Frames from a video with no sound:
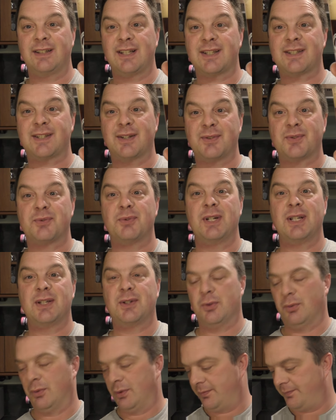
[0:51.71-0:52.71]
That sounds really
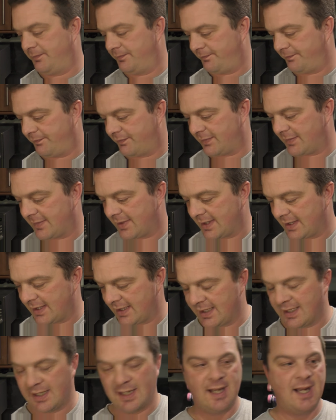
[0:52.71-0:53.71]
cool.
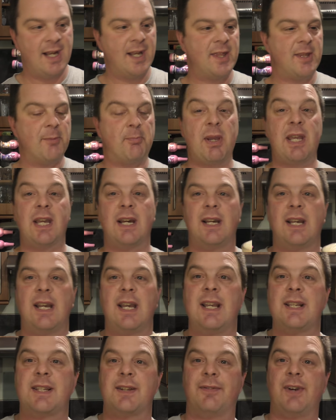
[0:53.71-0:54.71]
The beer
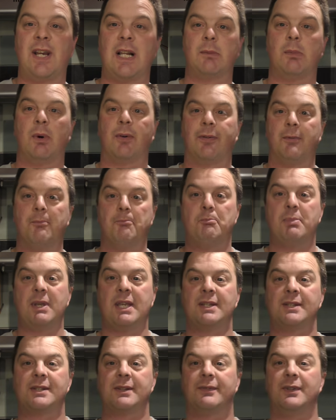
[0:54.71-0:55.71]
is available from
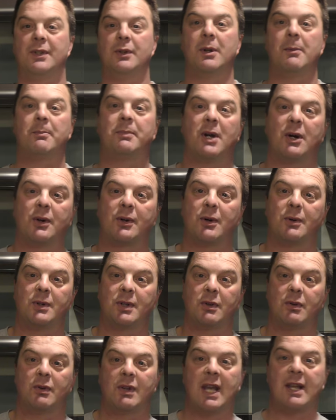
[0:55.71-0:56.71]
beersofeurope.co.uk,
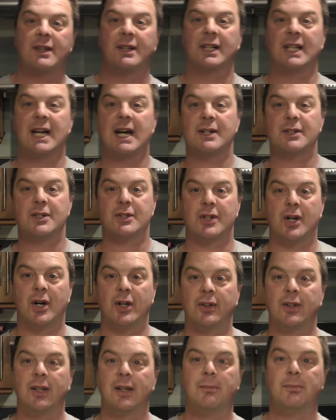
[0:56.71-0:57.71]
the largest
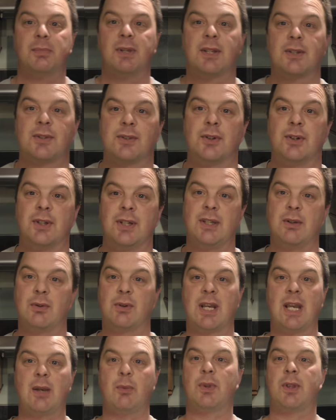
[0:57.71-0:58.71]
online beer store in the
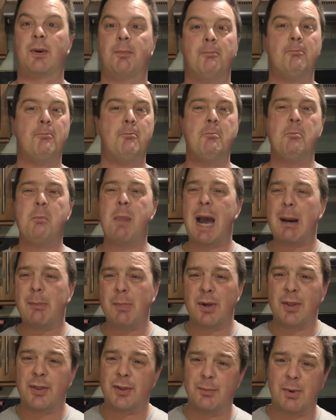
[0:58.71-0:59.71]
UK with a
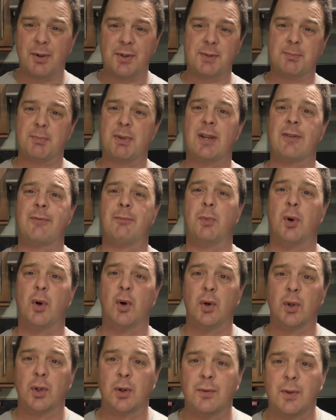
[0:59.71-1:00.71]
mammoth amount of beer from
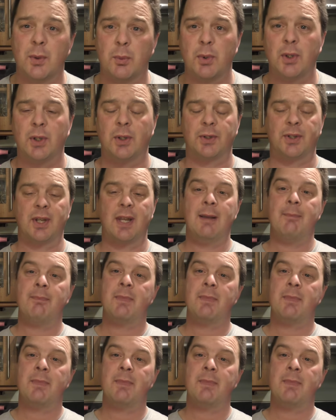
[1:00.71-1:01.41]
all over the world.